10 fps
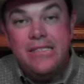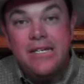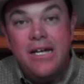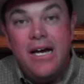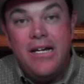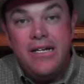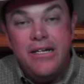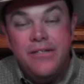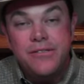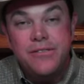is a lot of
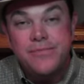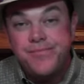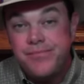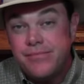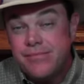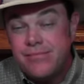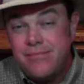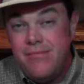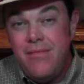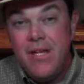years,
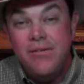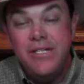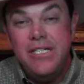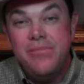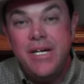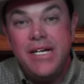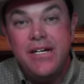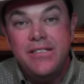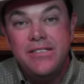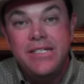really,
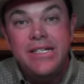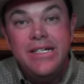because